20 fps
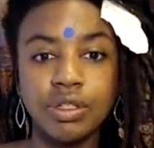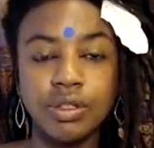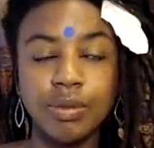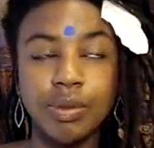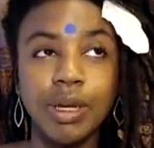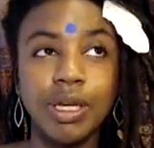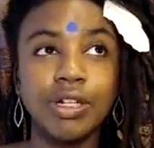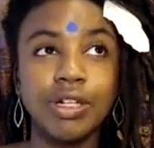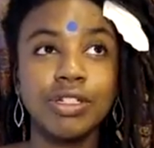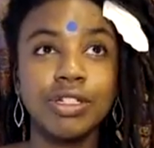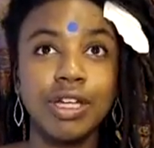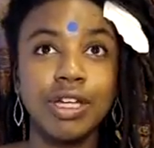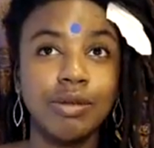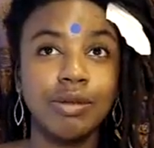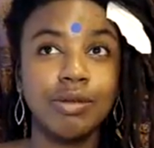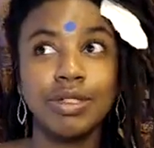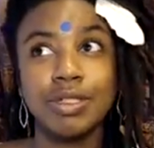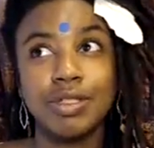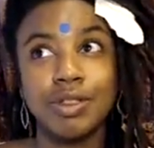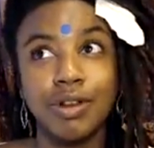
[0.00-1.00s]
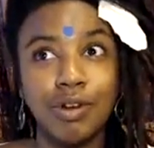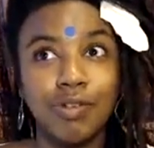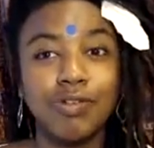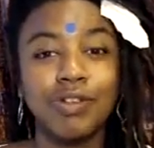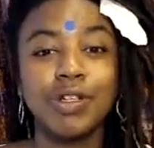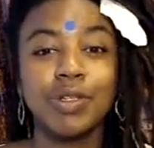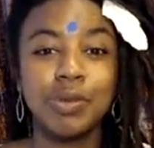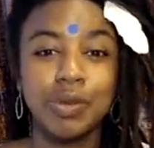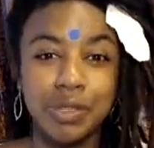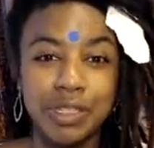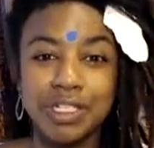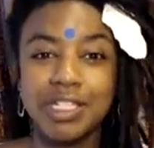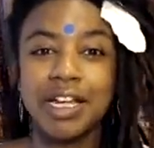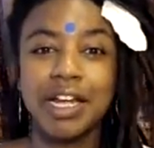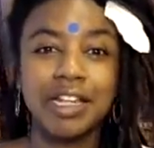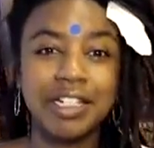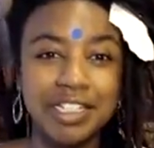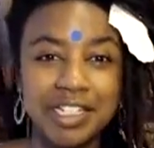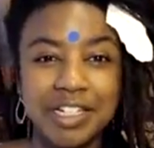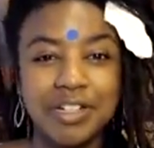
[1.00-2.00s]
The page's name is on Facebook is
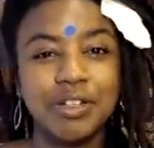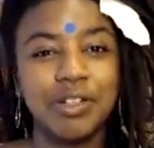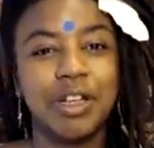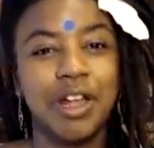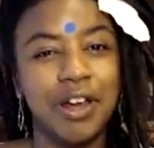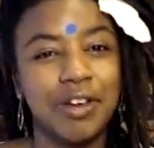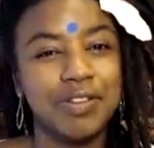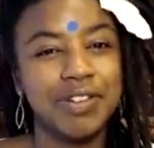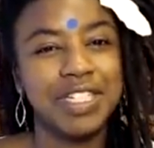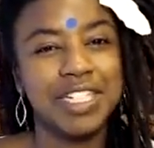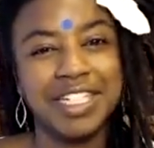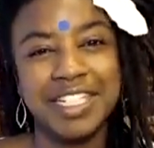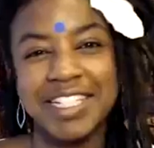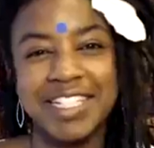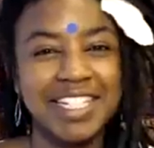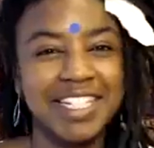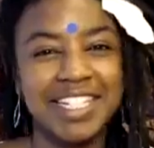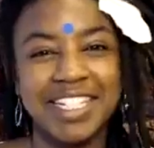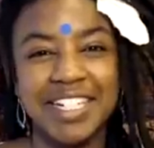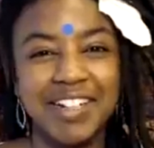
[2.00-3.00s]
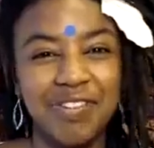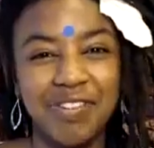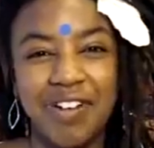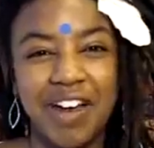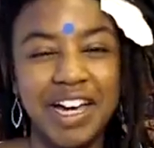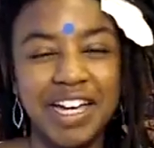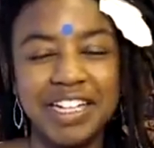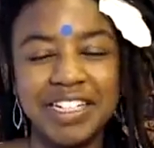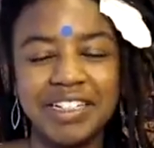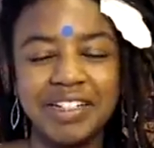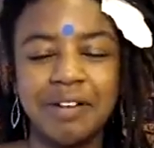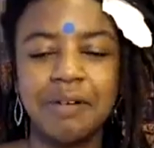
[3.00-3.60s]
AlexandraLoves. It's easy to find.